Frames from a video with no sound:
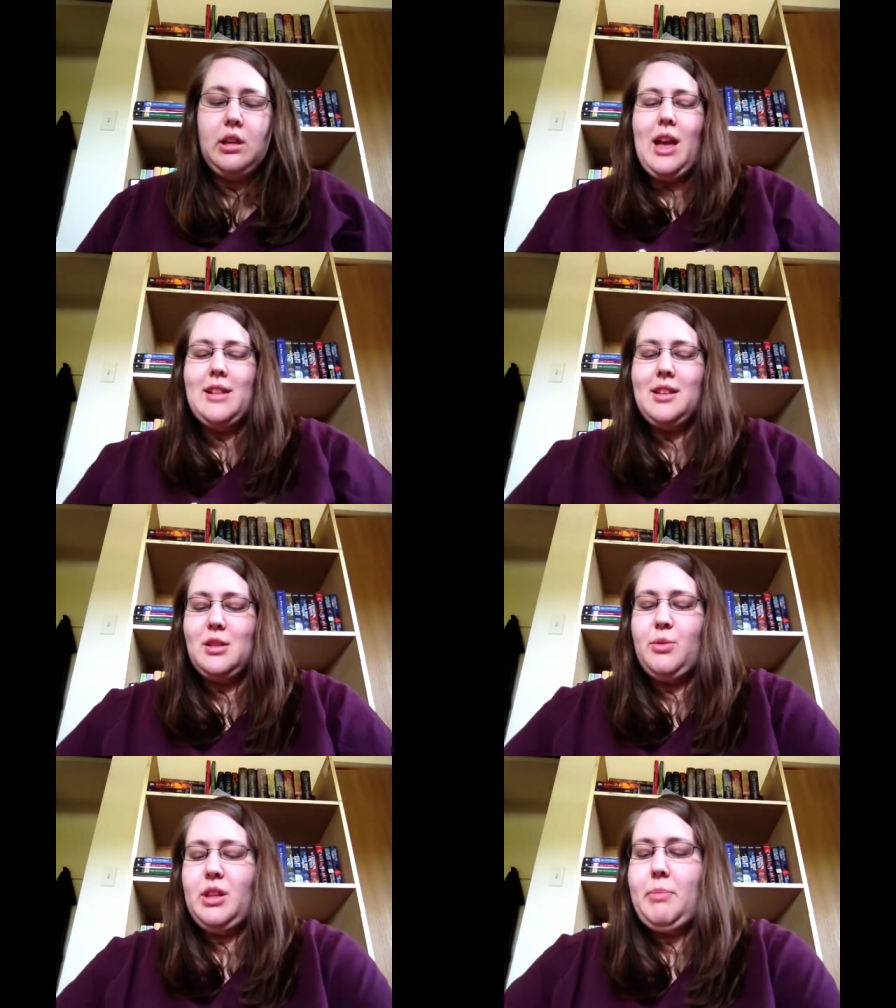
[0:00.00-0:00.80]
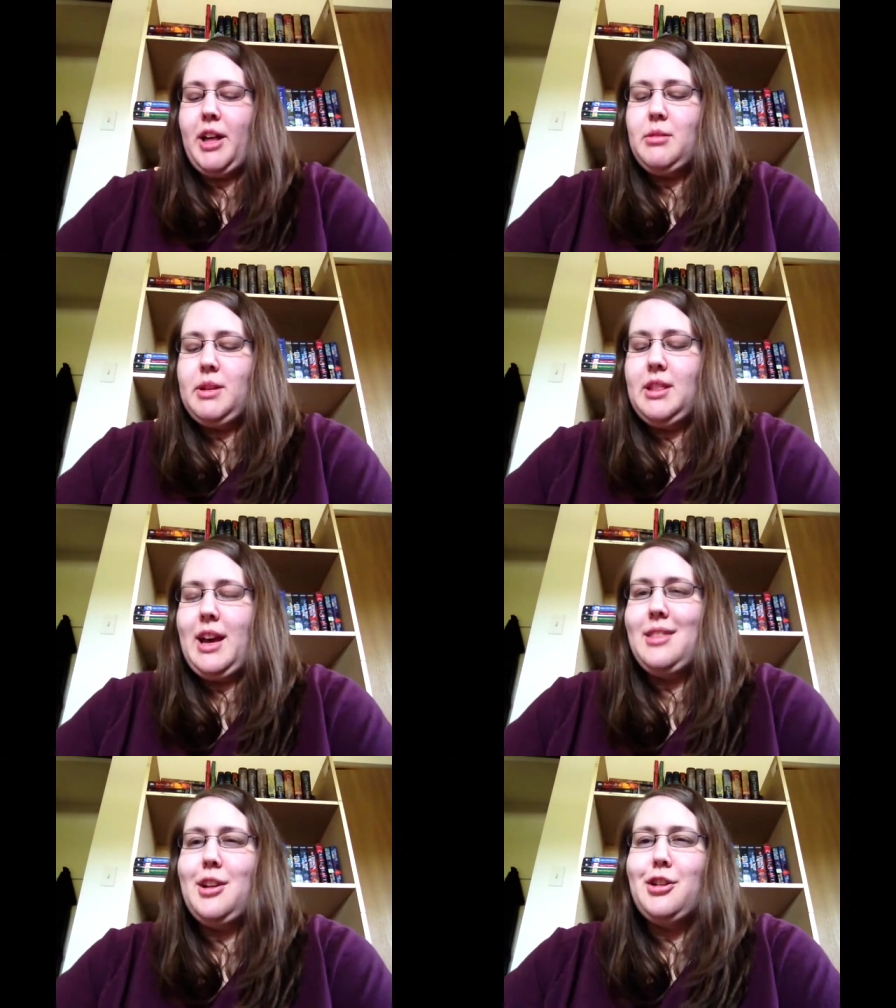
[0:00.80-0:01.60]
It doesn't really bother me
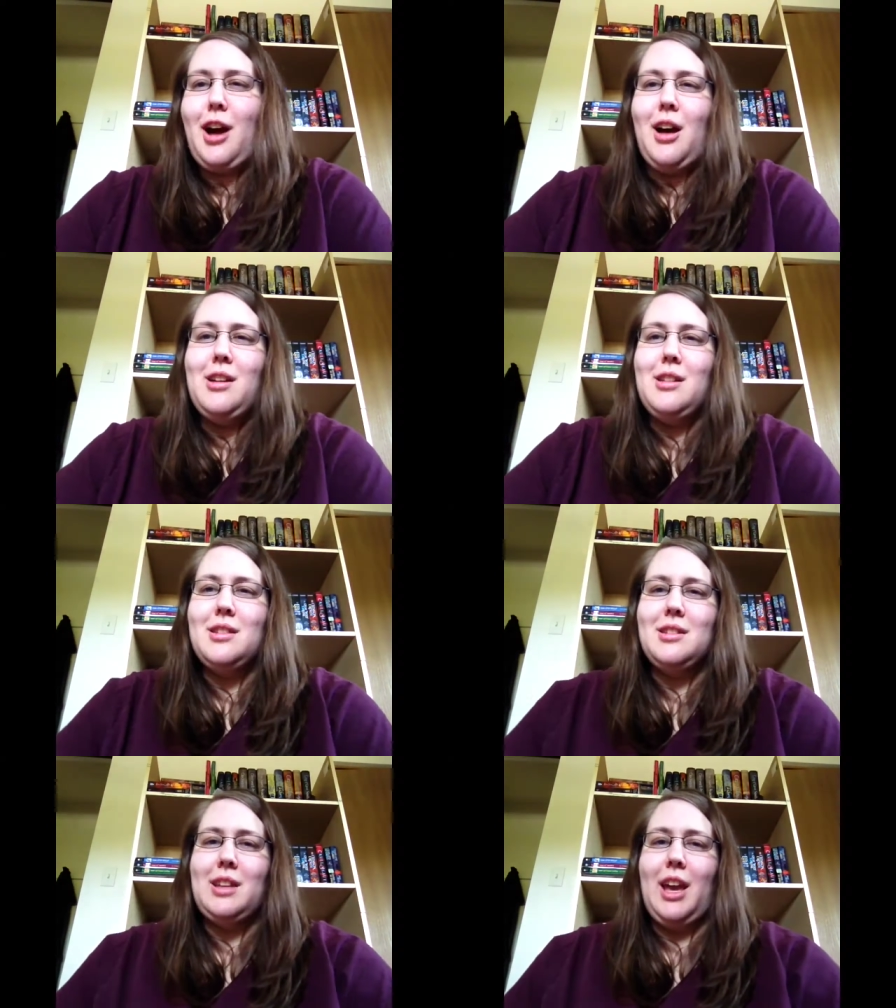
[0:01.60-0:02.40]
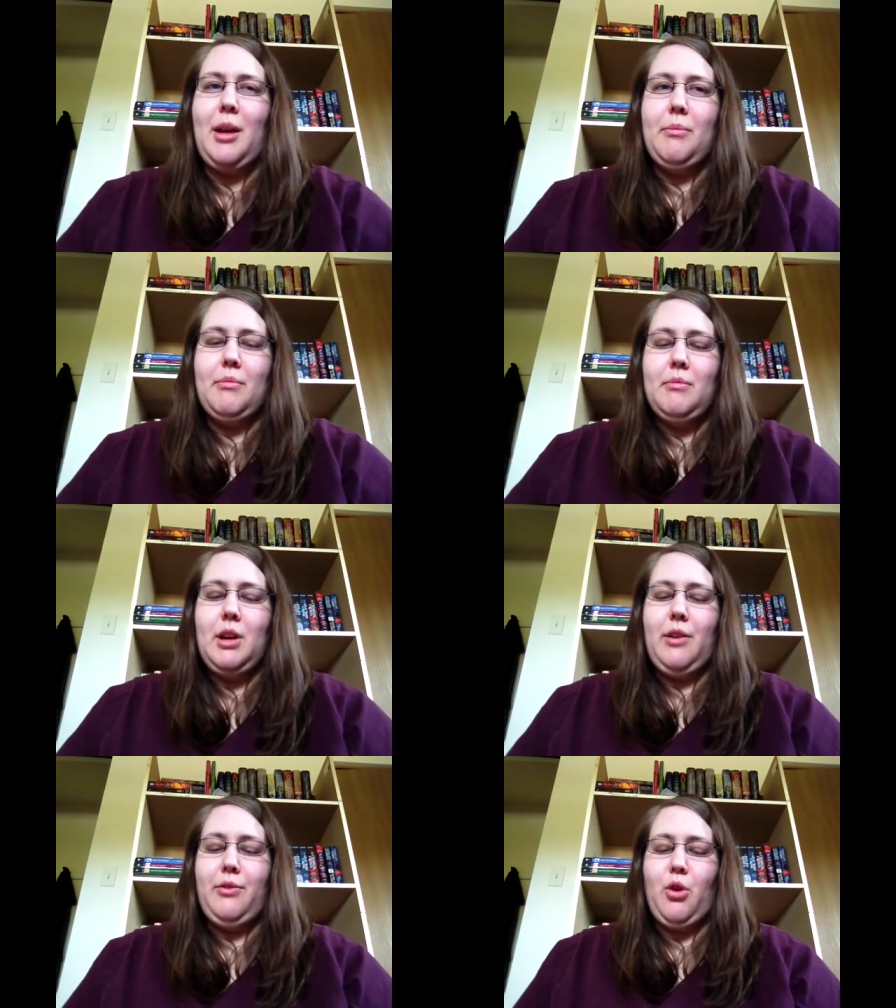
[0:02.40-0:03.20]
that they're not in the same
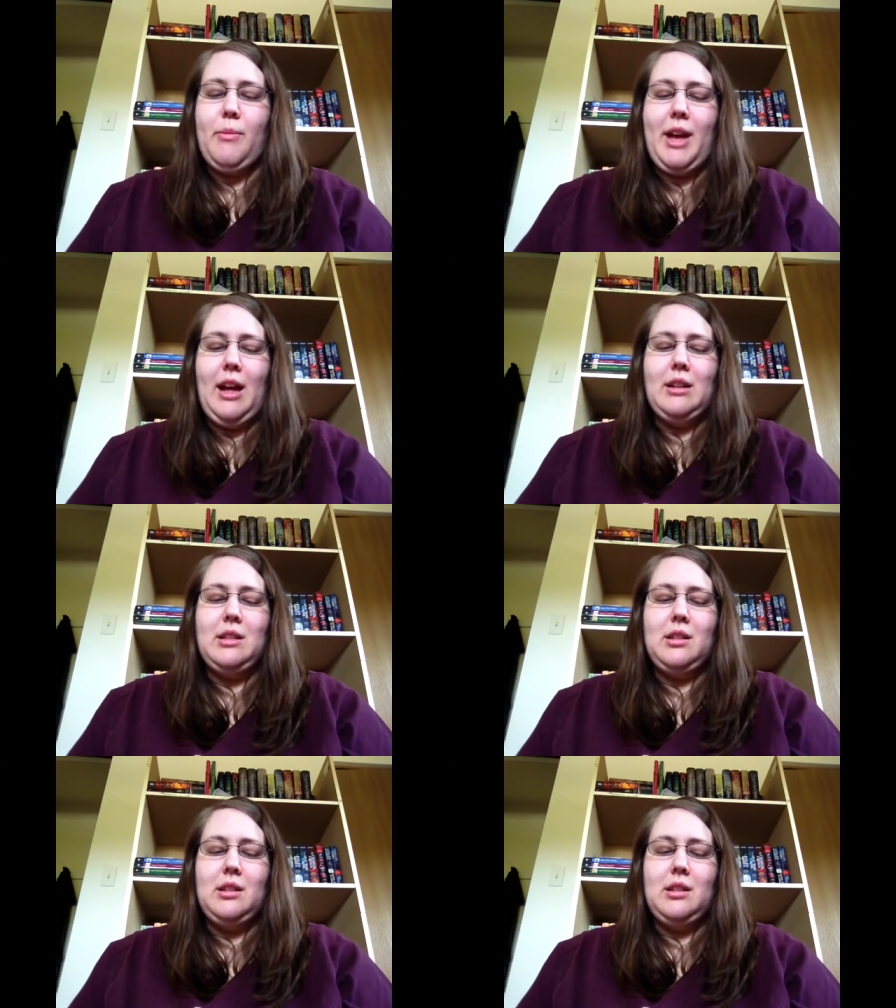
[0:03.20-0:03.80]
format.